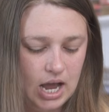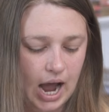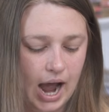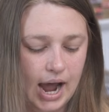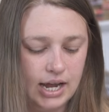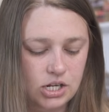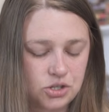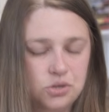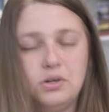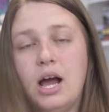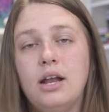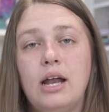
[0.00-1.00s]
I do
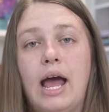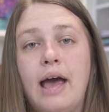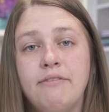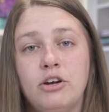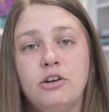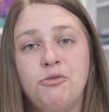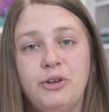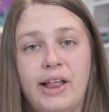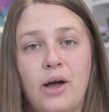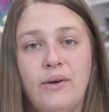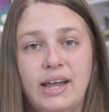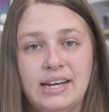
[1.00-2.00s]
not ever fill
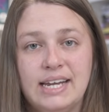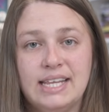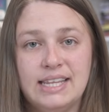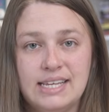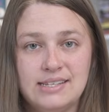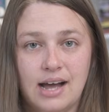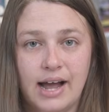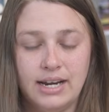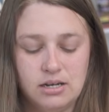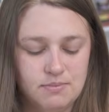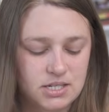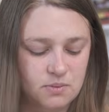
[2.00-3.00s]
out any of these
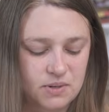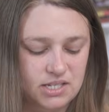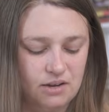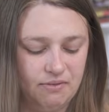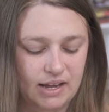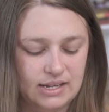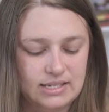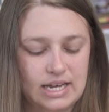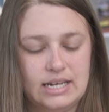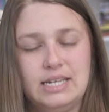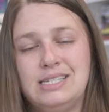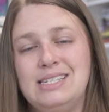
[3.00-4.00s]
item specifics.
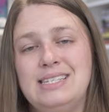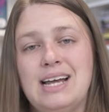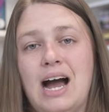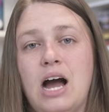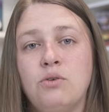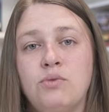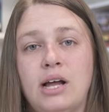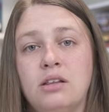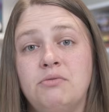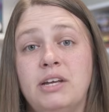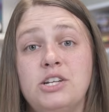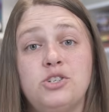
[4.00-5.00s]
It is not
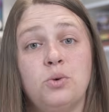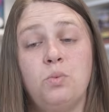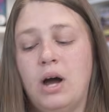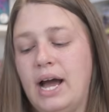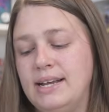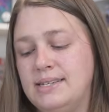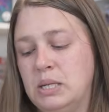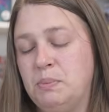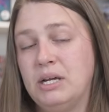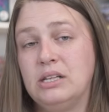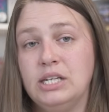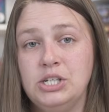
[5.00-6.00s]
relevant to what I
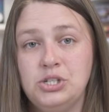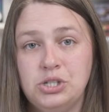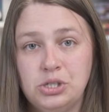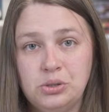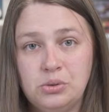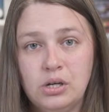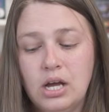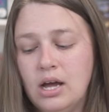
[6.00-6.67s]
typically do.